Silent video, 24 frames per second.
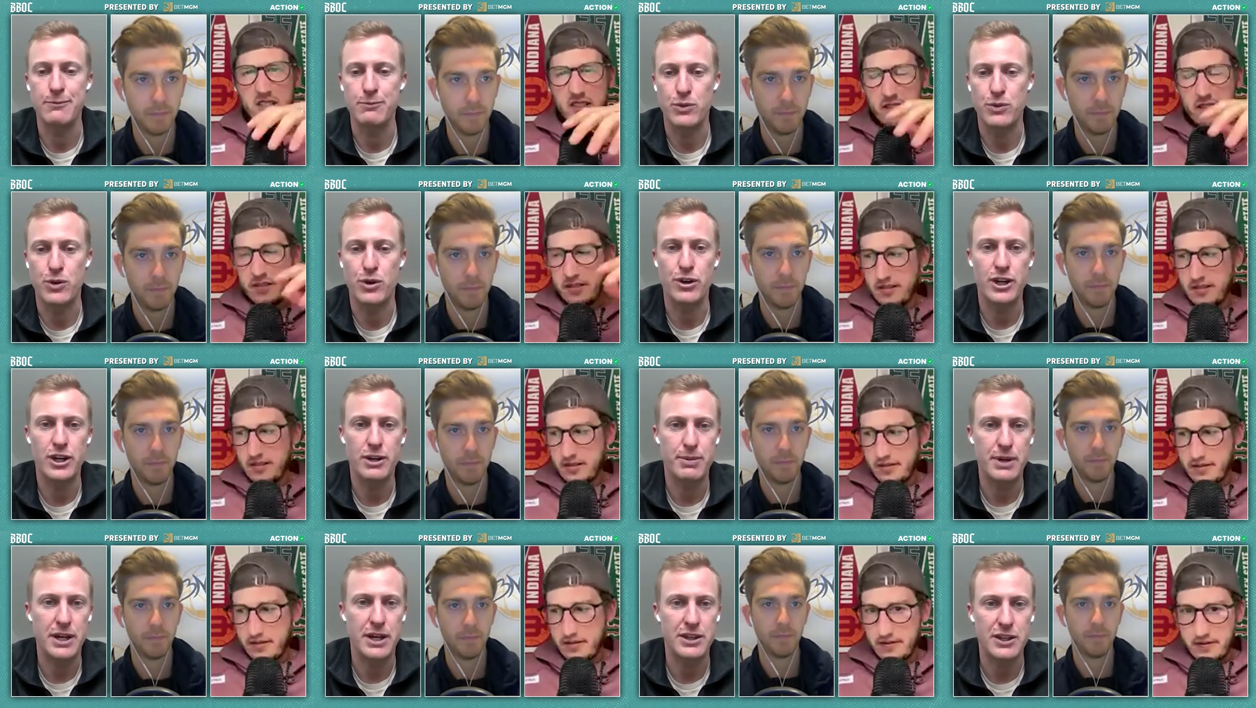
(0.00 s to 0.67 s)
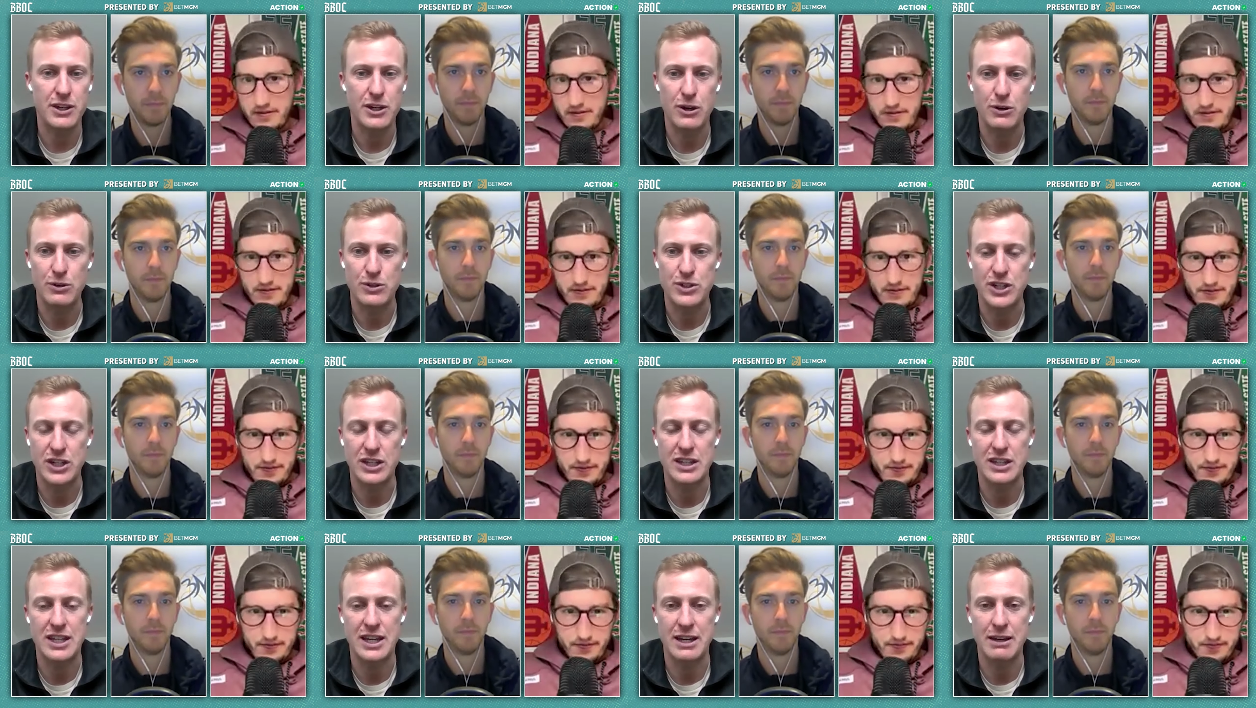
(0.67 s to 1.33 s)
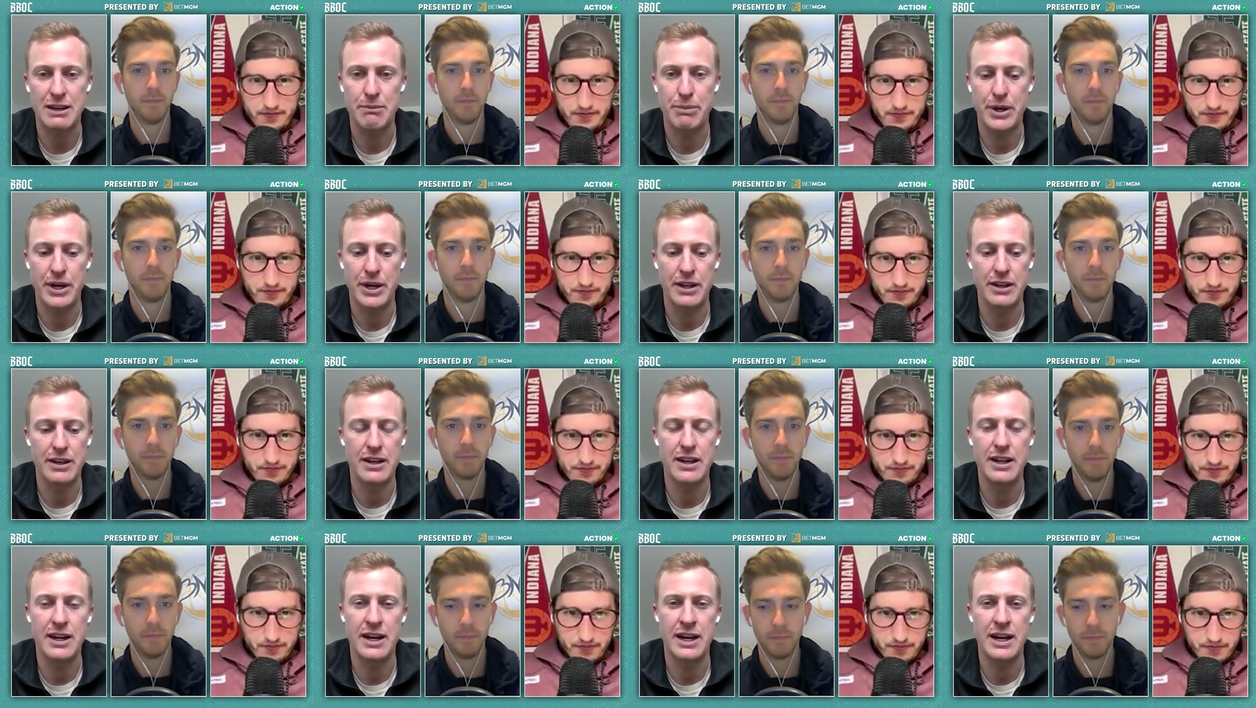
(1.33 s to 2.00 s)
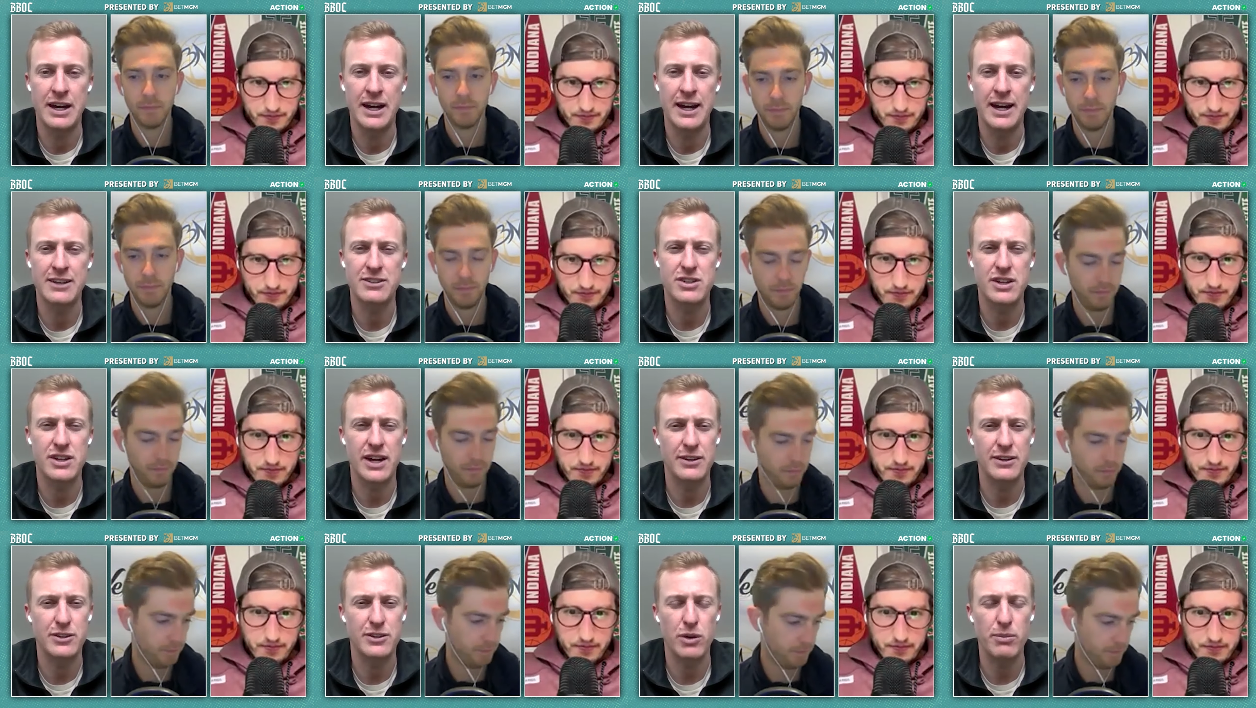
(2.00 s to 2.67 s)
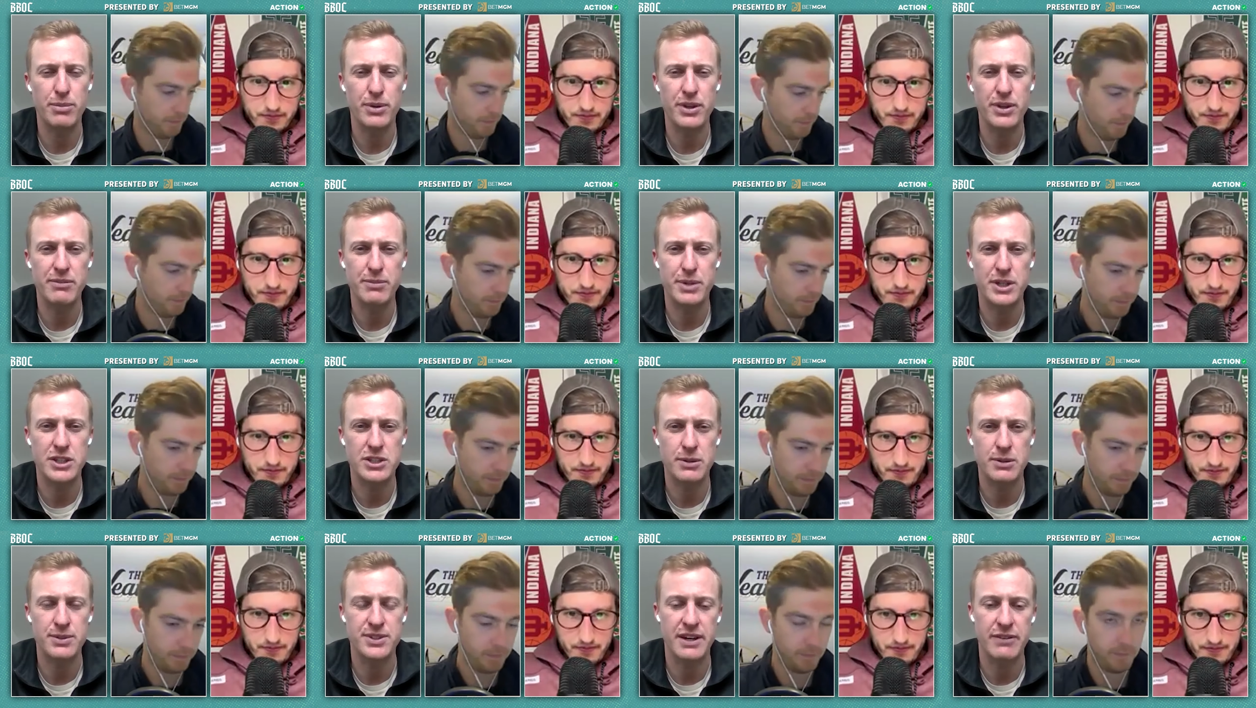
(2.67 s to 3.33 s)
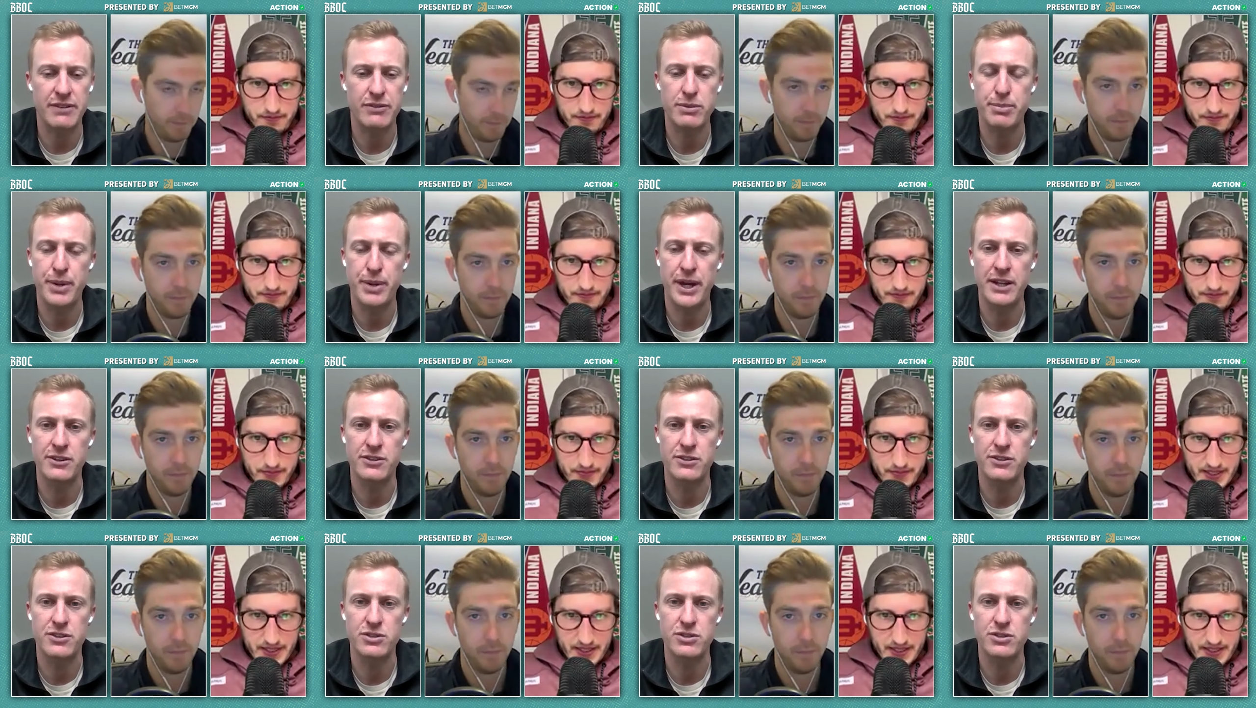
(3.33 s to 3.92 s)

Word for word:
Speaker 1: Worried about the coaching thing, but uh, as I don't believe McDermott's ever been